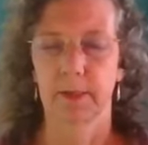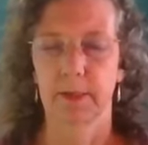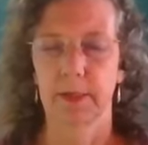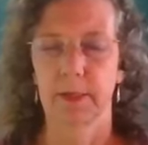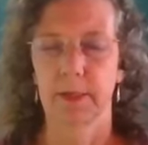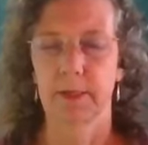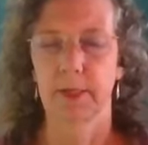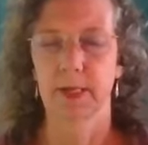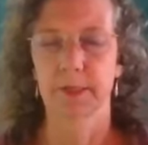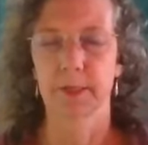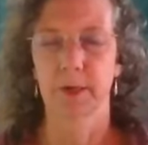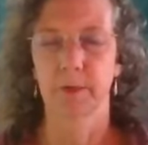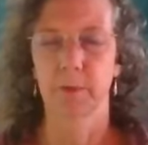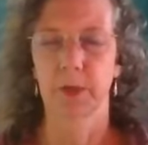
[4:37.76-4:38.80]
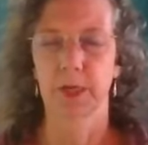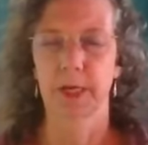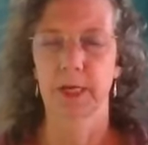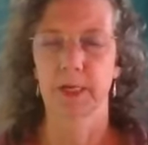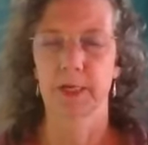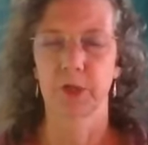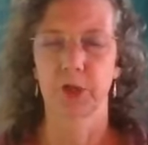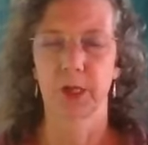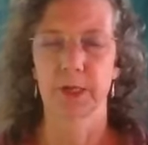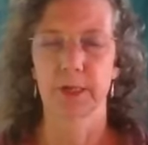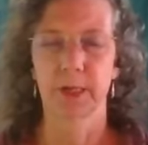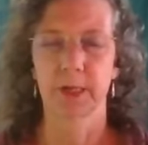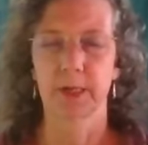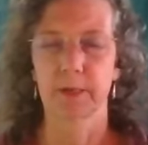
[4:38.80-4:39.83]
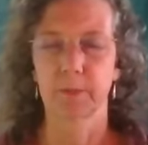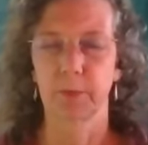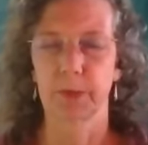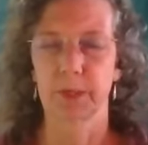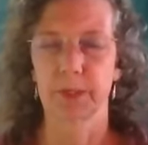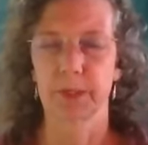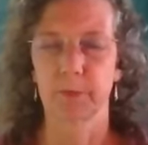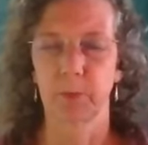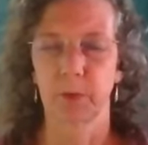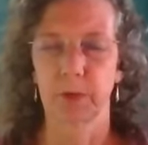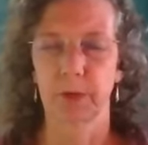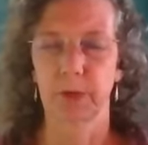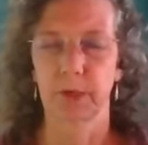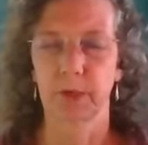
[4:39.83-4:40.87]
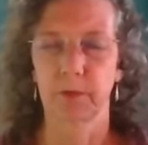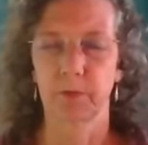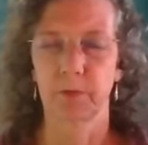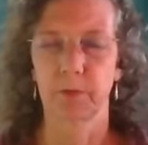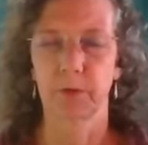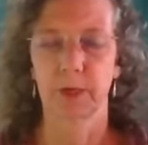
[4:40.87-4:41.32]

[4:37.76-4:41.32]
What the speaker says: And that's not really an agenda, but it's more of